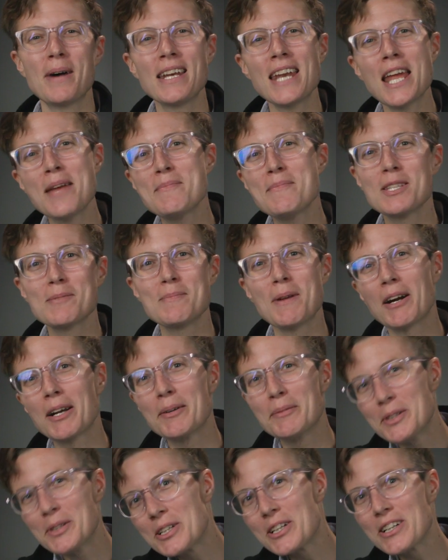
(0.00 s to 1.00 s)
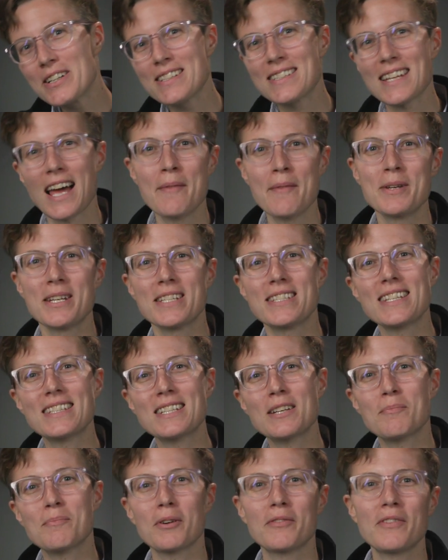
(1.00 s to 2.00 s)
name is Mary Wootters. I'm an
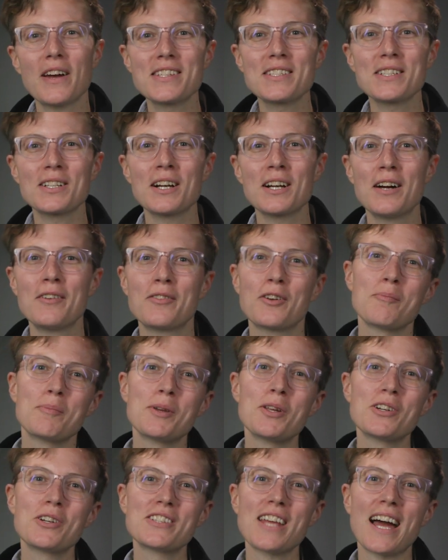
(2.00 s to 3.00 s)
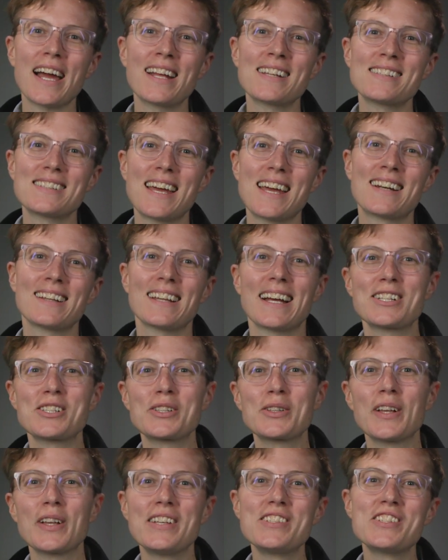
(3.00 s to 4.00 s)
assistant professor of computer science and
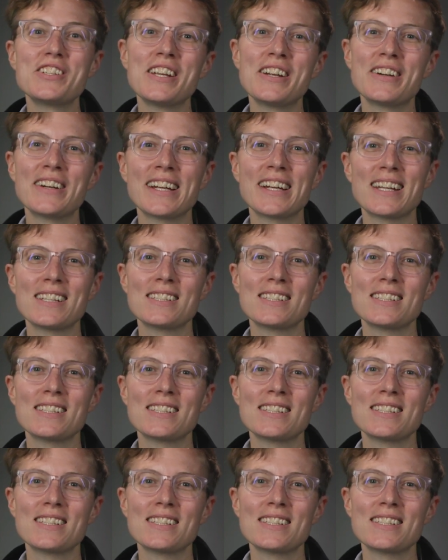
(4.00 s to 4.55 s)
electrical engineering at